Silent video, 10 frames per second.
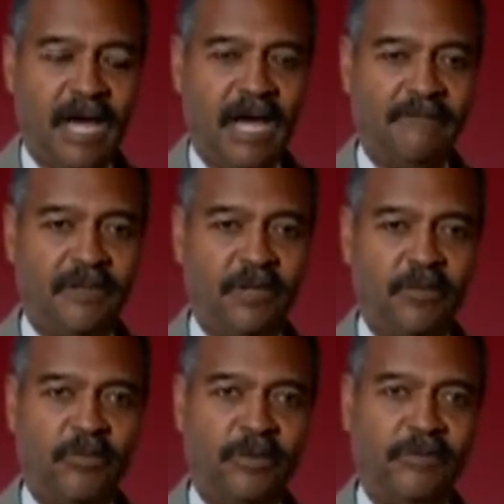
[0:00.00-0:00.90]
I've
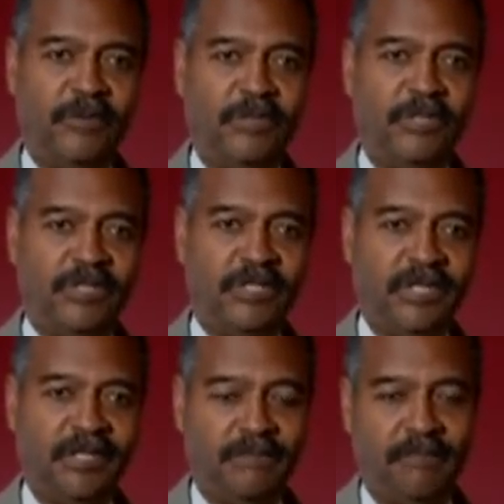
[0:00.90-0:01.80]
known rivers,
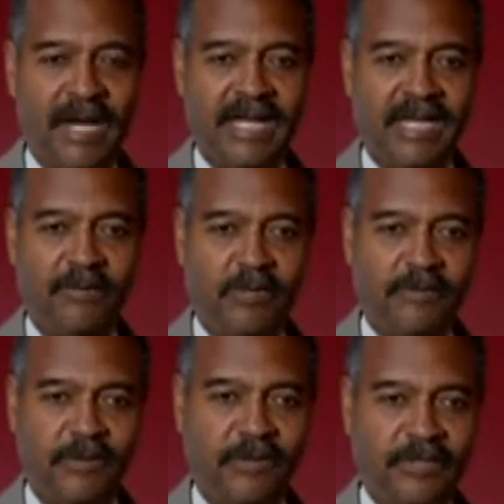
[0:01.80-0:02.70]
mighty
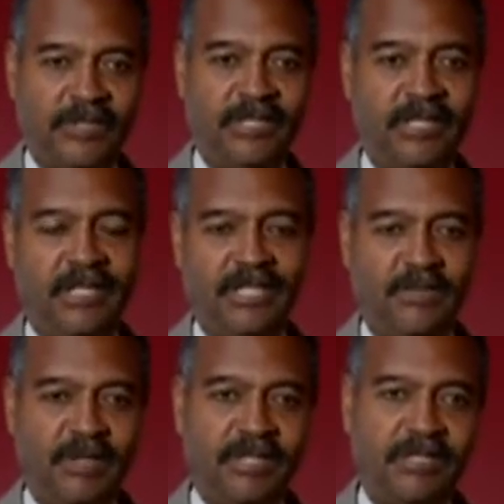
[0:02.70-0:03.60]
rivers, and it
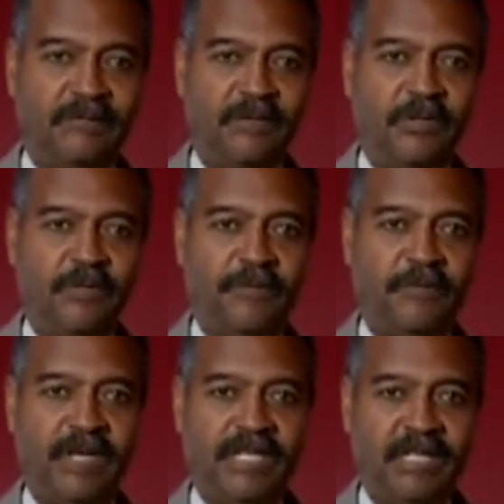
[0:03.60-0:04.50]
speaks of the
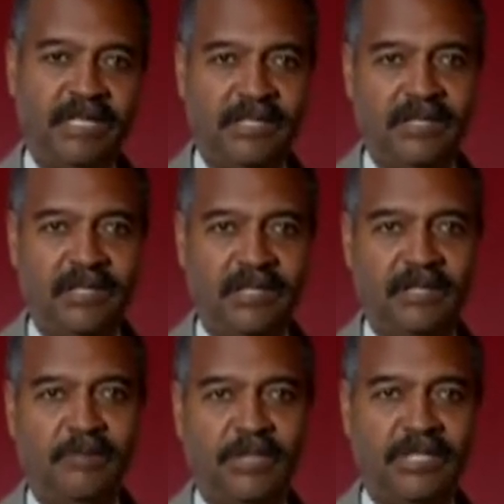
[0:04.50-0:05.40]
Euphrates,
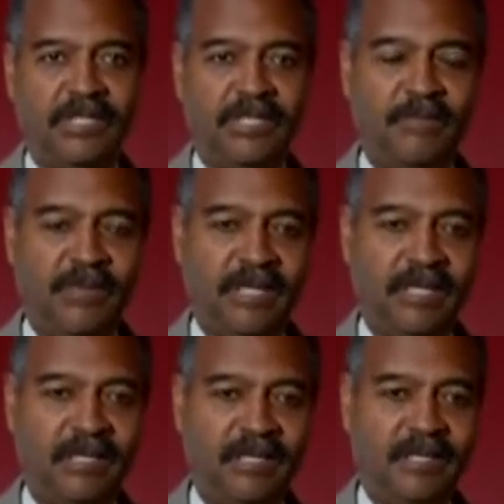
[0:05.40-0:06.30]
the
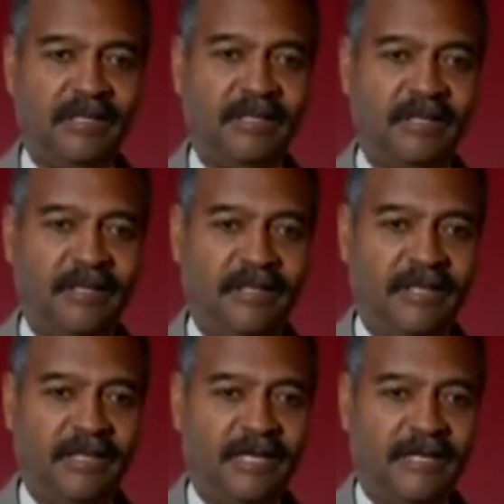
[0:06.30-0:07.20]
Mississippi,
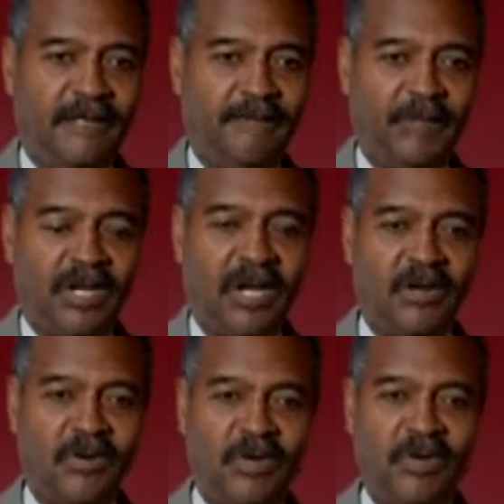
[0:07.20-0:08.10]
the um,
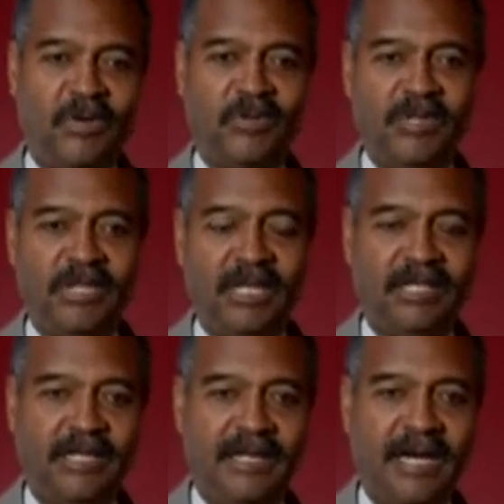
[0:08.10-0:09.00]
Congo,
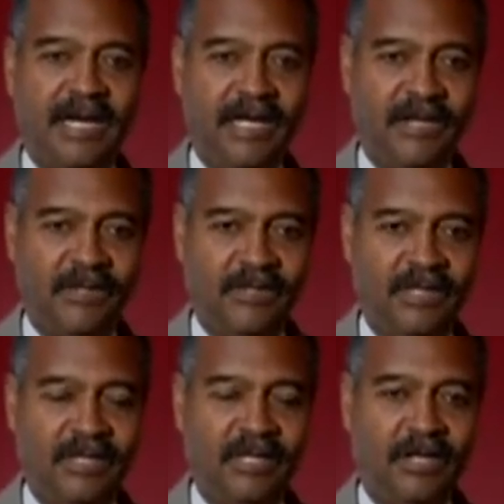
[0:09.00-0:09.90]
and the Nile.
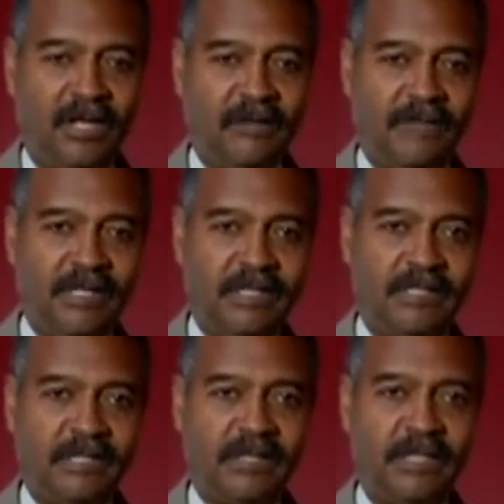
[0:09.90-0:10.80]
And all of
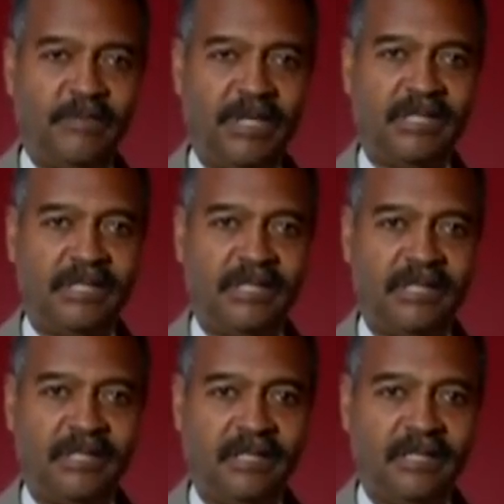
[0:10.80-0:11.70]
these are depicted
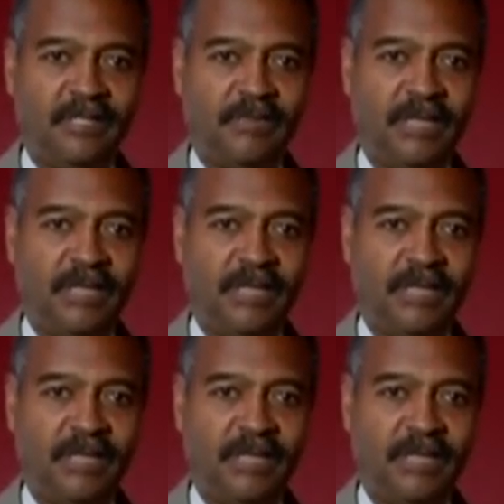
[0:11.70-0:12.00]
in this